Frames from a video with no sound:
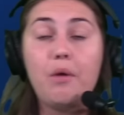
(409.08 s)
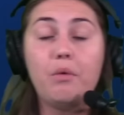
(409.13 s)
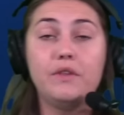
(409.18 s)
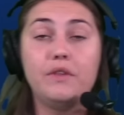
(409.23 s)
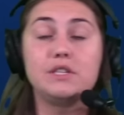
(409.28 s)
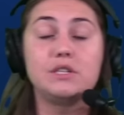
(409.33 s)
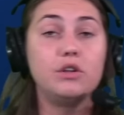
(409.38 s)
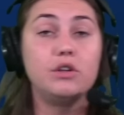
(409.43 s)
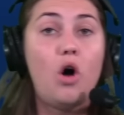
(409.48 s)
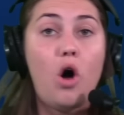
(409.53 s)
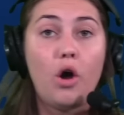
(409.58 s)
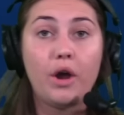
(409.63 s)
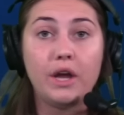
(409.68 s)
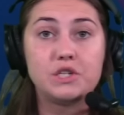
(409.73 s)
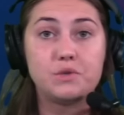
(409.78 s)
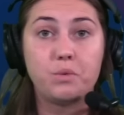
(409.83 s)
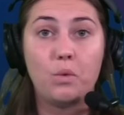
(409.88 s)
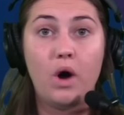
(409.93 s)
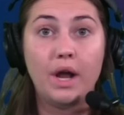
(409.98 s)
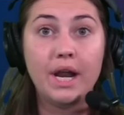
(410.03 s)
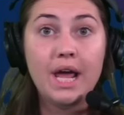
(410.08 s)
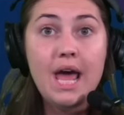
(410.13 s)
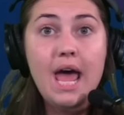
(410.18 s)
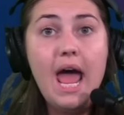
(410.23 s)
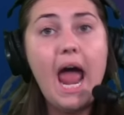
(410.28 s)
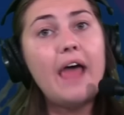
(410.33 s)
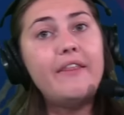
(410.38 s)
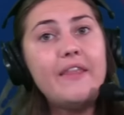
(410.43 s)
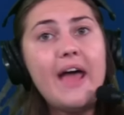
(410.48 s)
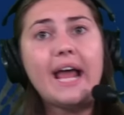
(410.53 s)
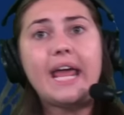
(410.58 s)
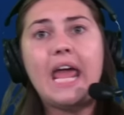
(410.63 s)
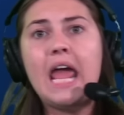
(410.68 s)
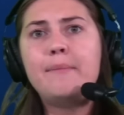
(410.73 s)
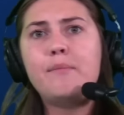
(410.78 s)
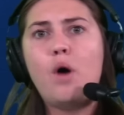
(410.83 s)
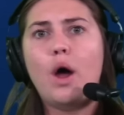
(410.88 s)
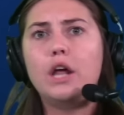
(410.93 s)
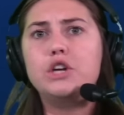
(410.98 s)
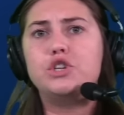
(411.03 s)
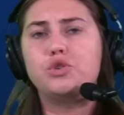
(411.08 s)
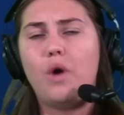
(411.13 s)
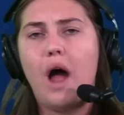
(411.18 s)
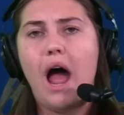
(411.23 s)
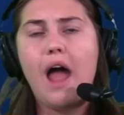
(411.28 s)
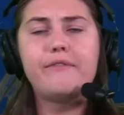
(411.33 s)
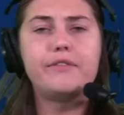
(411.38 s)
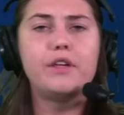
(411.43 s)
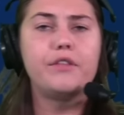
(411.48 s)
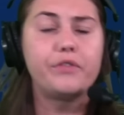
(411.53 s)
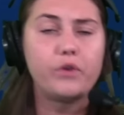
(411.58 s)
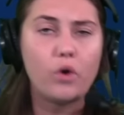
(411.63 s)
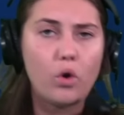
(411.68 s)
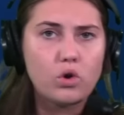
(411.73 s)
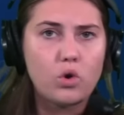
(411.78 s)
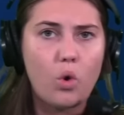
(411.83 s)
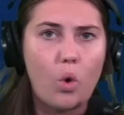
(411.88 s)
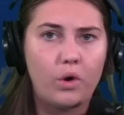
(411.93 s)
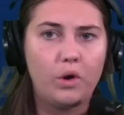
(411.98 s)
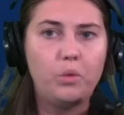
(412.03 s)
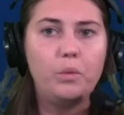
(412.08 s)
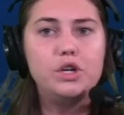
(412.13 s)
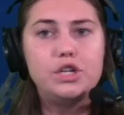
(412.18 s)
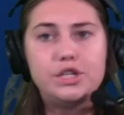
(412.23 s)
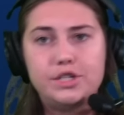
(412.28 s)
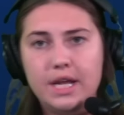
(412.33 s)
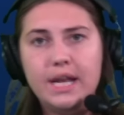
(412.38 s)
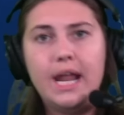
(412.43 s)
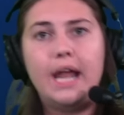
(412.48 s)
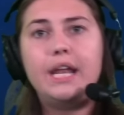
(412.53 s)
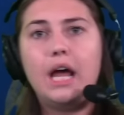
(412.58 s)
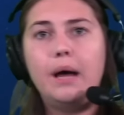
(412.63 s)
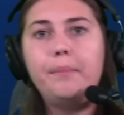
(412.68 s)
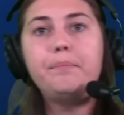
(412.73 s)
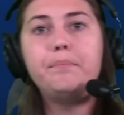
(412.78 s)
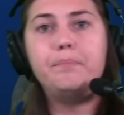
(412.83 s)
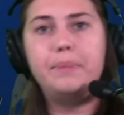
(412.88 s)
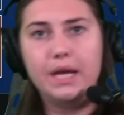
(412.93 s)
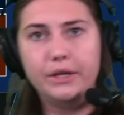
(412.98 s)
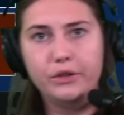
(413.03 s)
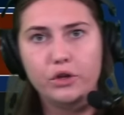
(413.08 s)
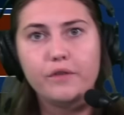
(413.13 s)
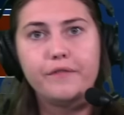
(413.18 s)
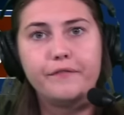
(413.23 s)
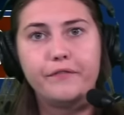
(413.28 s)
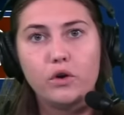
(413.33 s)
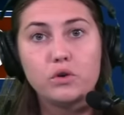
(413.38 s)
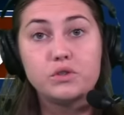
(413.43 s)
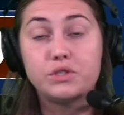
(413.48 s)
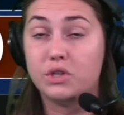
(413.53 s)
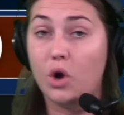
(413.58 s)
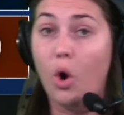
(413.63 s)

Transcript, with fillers: with his longest one, and that came on a drive in the third quarter, which did end up being their first and